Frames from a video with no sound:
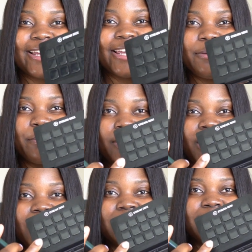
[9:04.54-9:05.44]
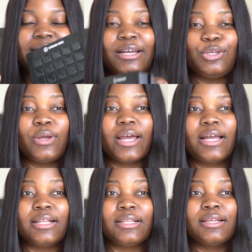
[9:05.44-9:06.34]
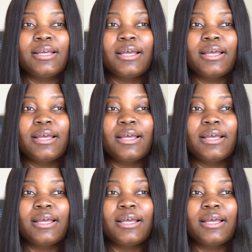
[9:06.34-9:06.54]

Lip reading: keypads that you can,